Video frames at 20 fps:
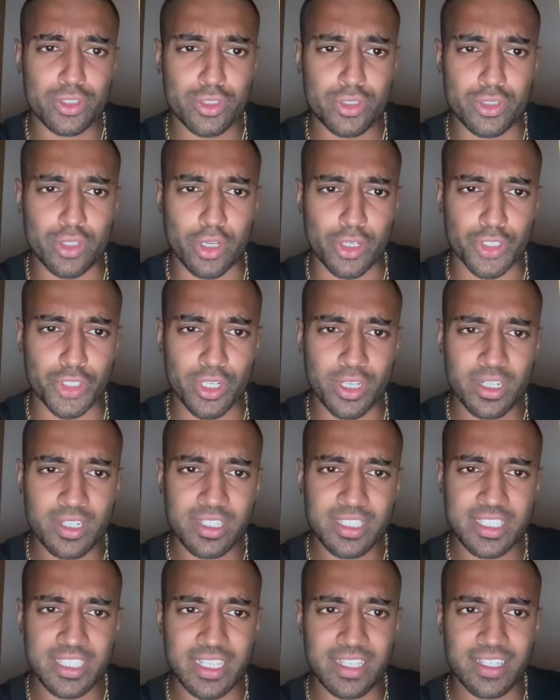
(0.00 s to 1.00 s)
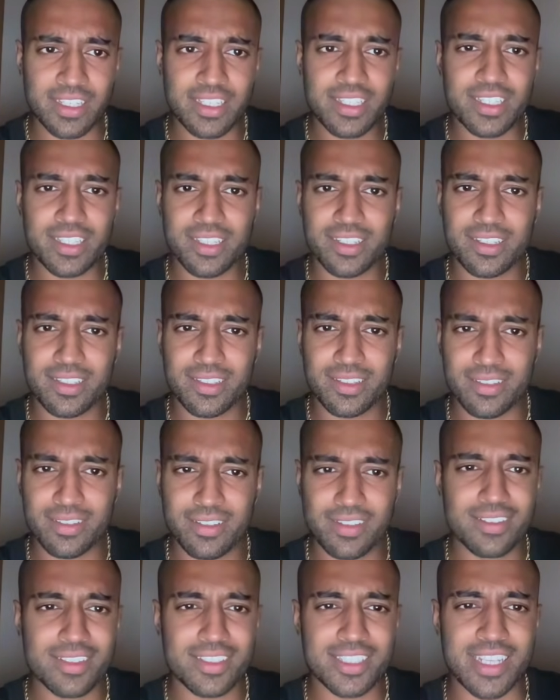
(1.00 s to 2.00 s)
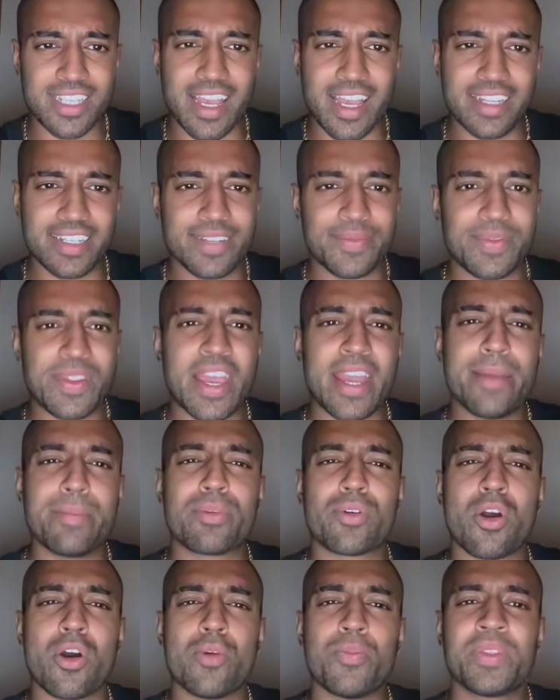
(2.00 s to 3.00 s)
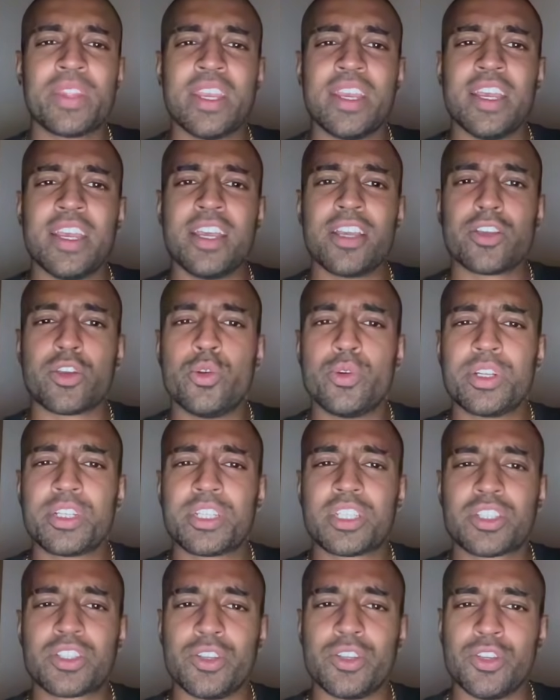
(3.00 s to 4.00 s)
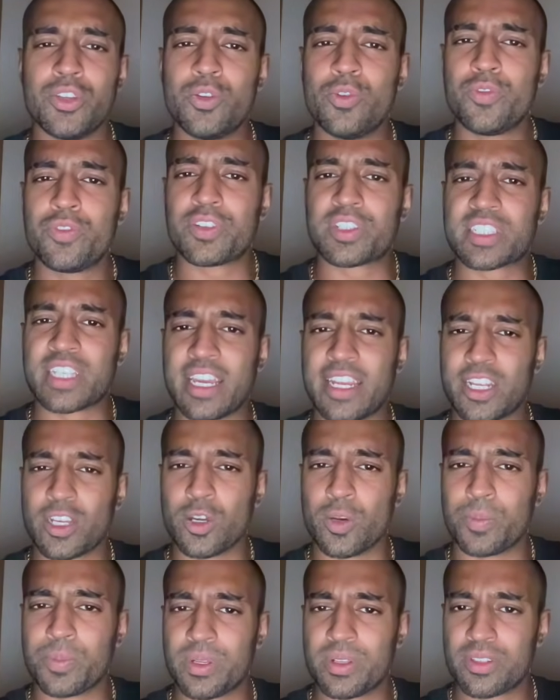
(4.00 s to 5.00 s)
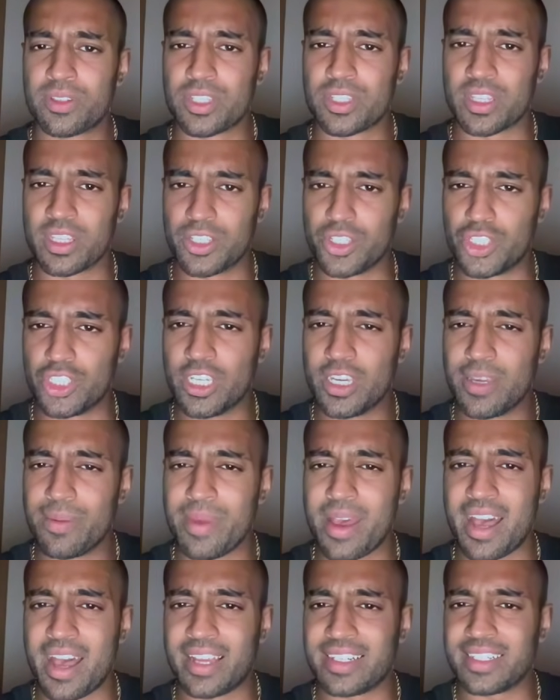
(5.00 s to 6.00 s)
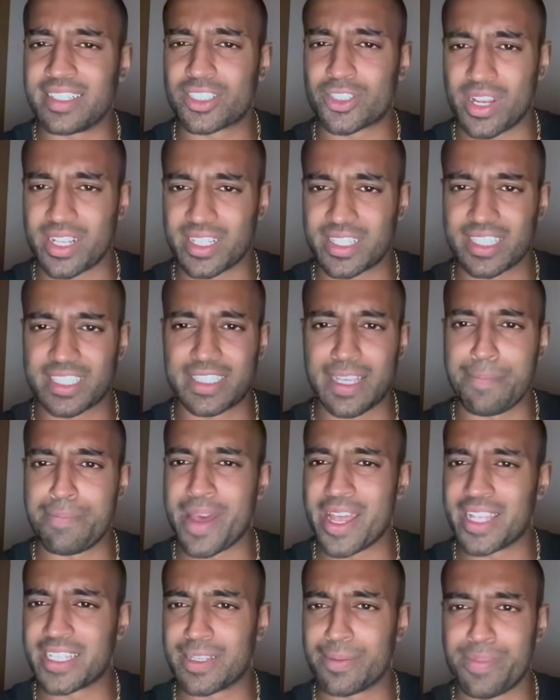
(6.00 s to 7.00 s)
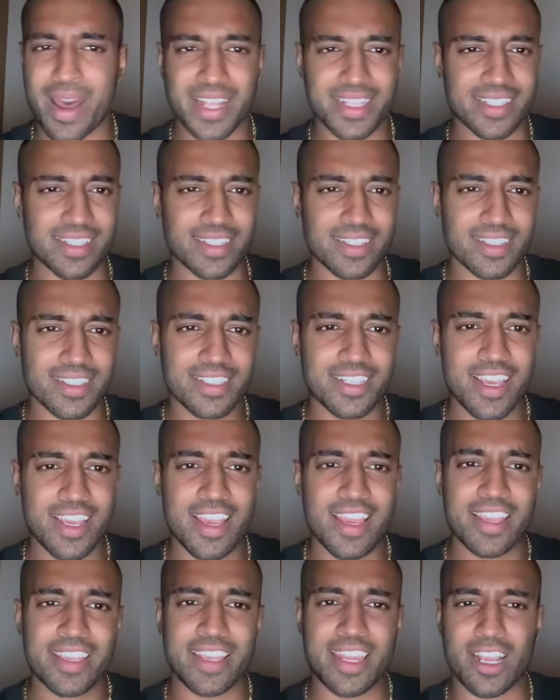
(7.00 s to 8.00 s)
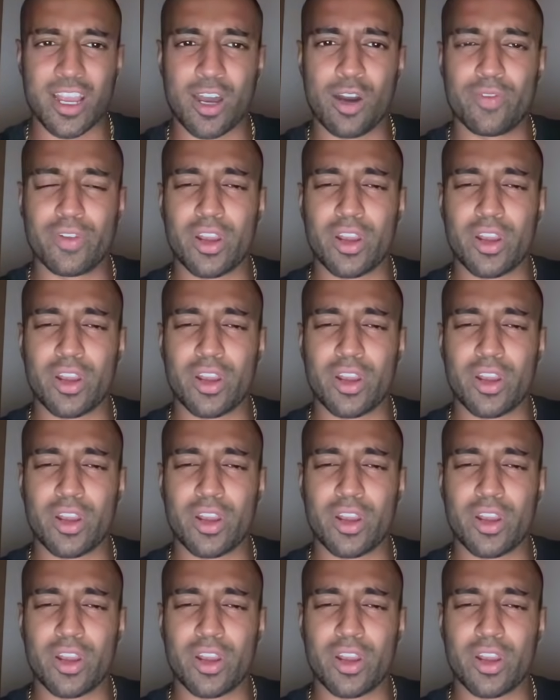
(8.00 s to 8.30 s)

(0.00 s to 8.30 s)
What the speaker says: Toshung Singh said, "Hey bro, kudos to you for signing up to the gym and trying to set better patterns. Getting out of a